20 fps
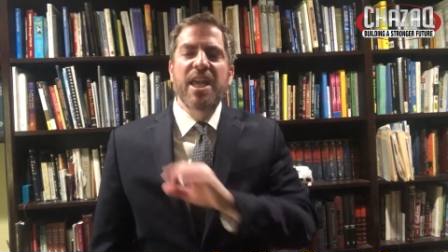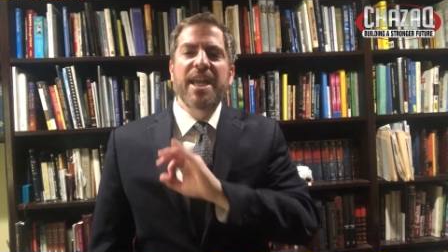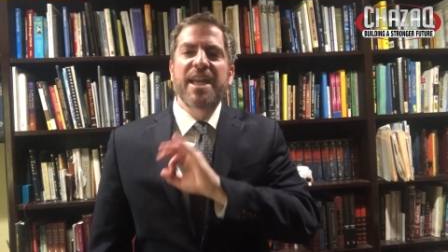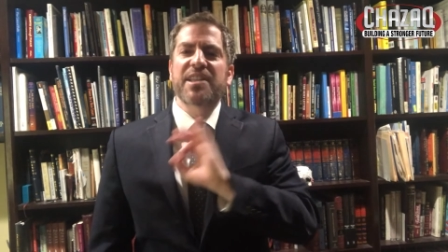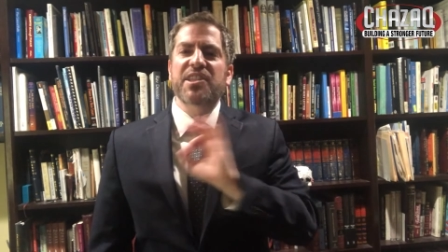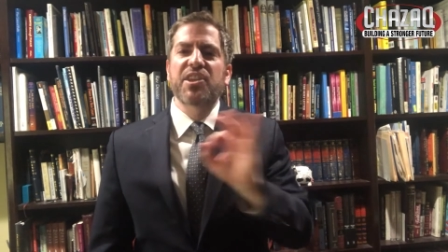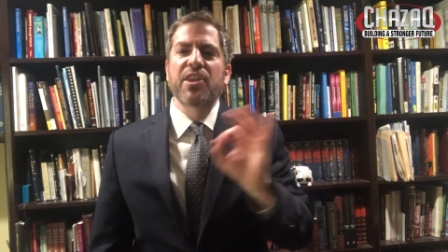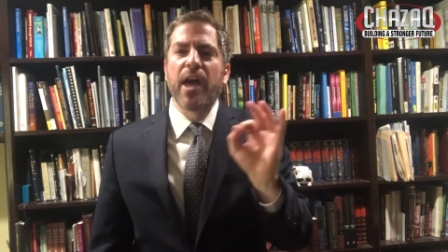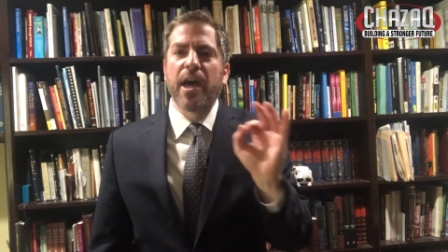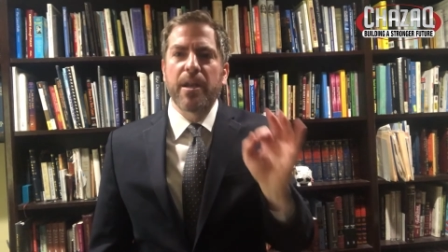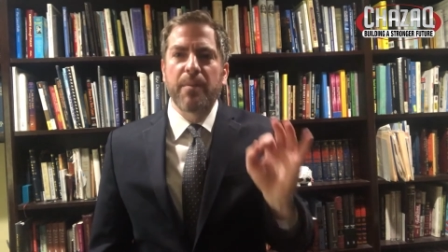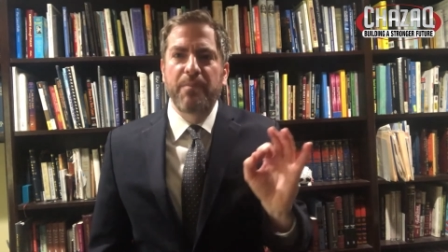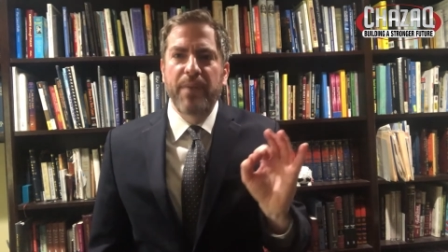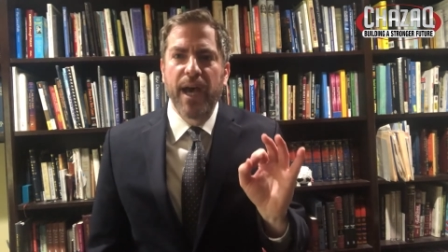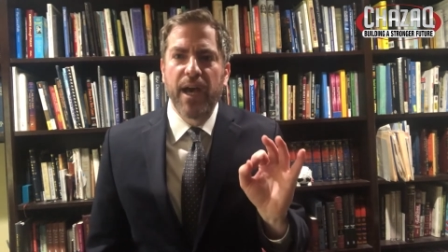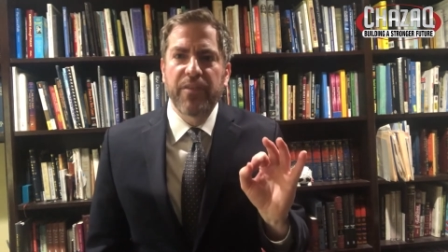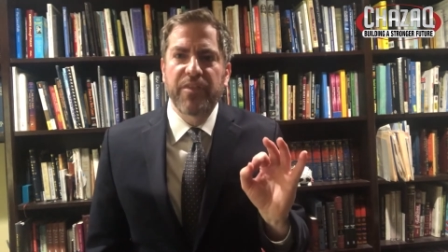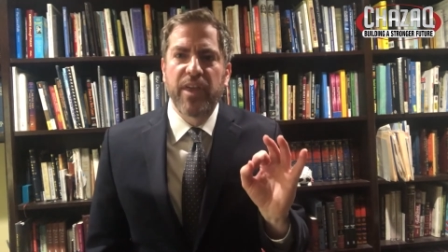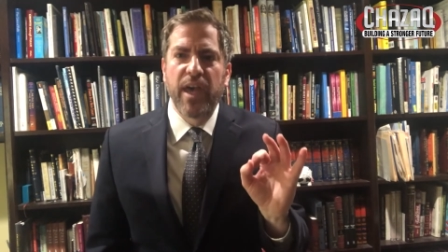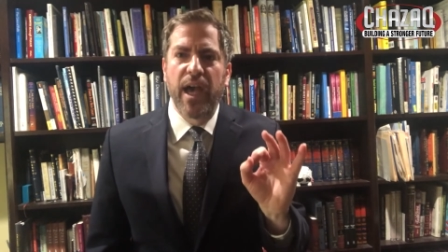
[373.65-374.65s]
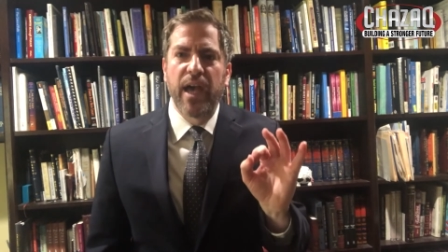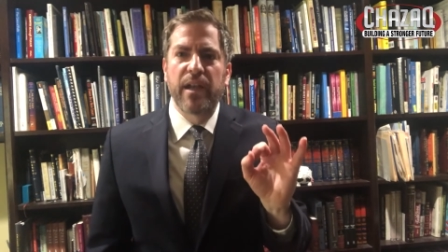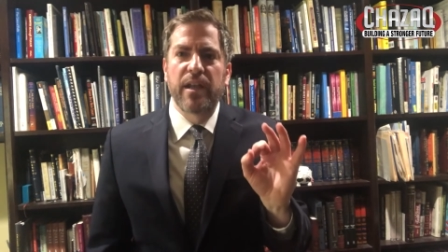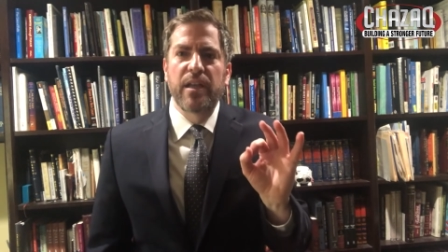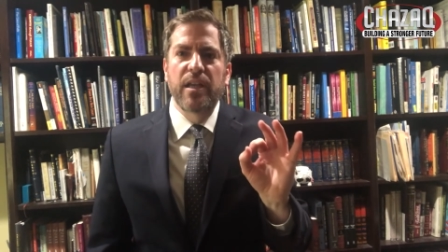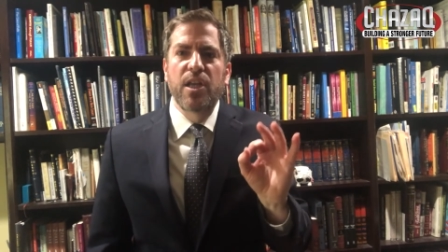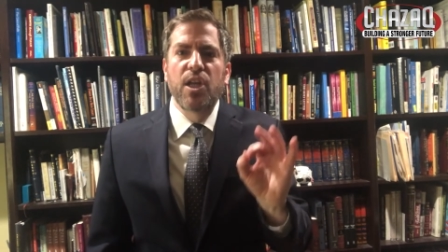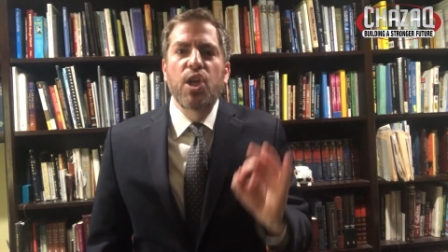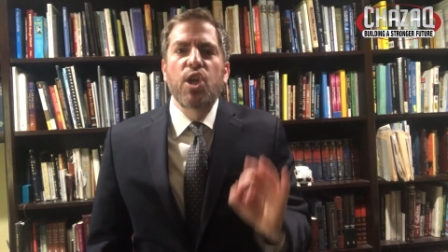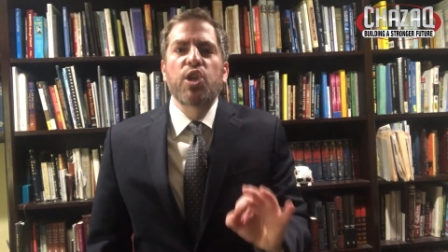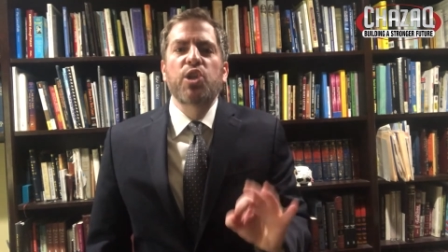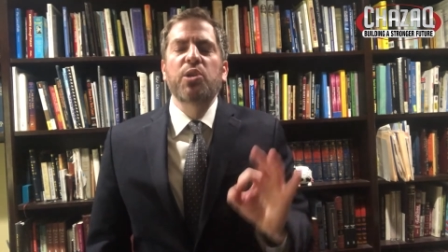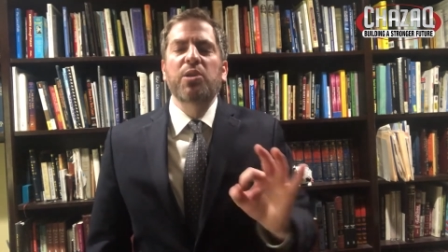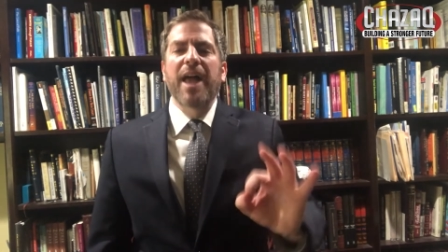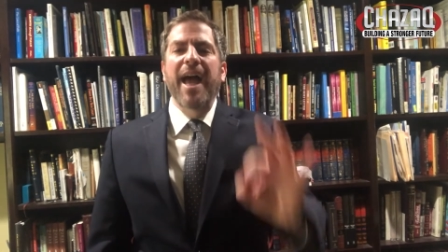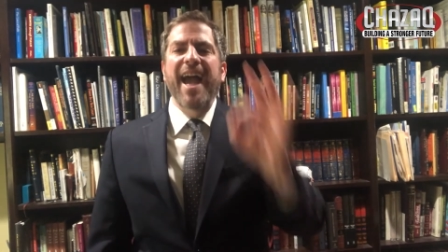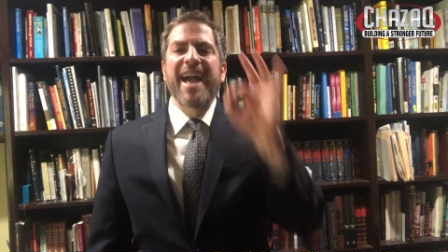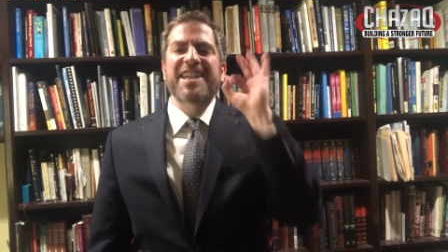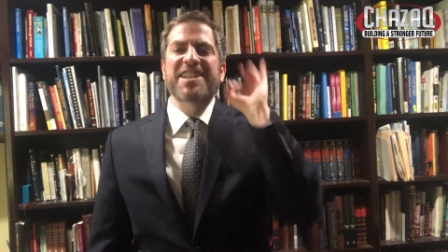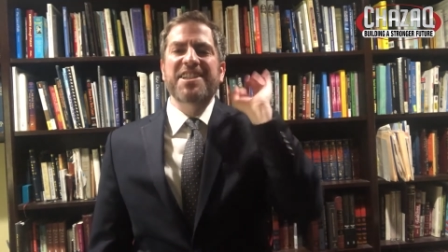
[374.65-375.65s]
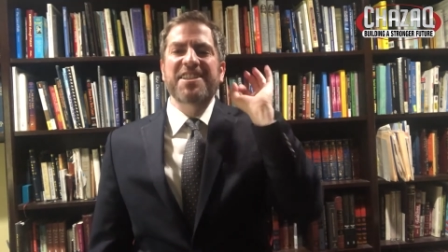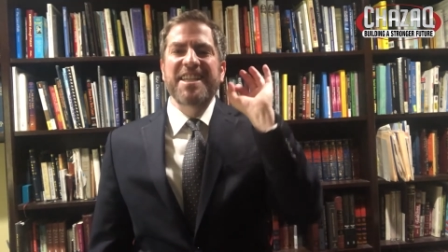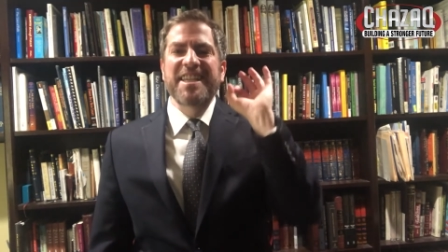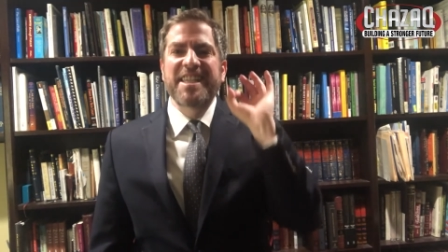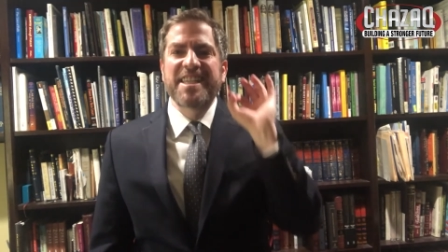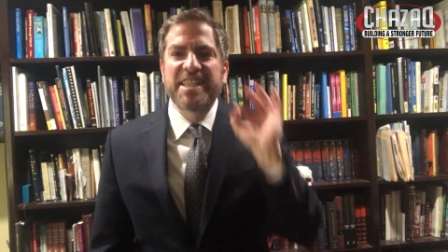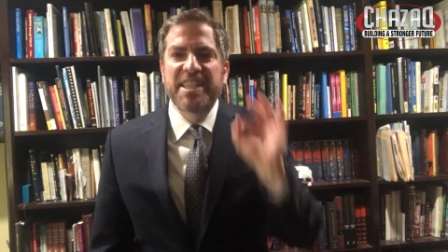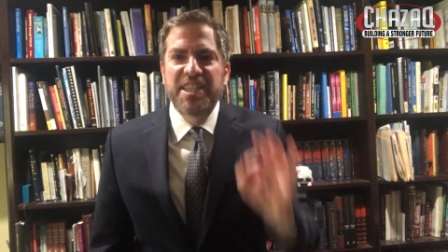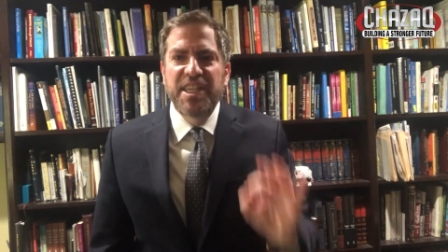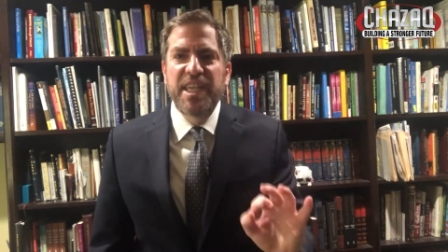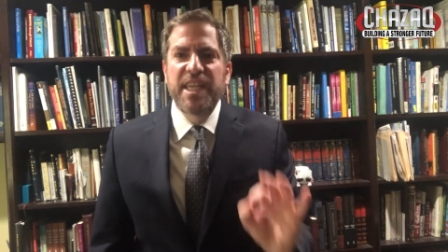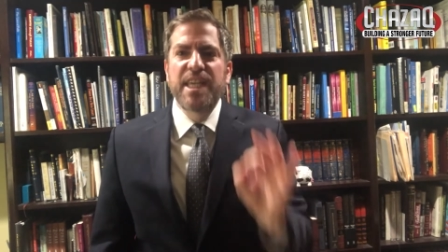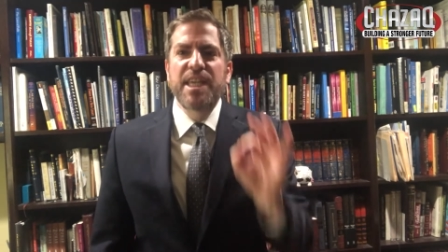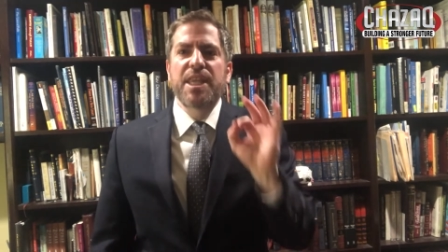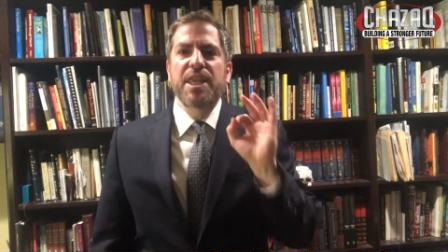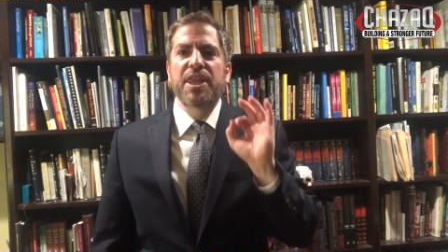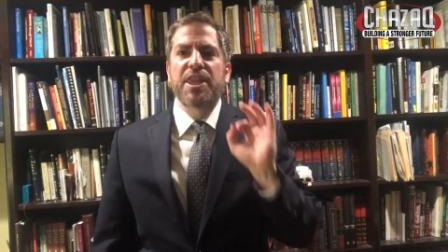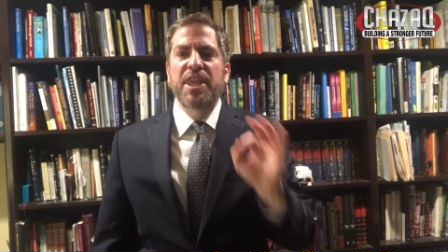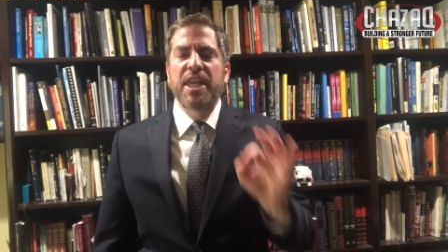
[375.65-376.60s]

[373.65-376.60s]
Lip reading: It's not about that. You'll actually see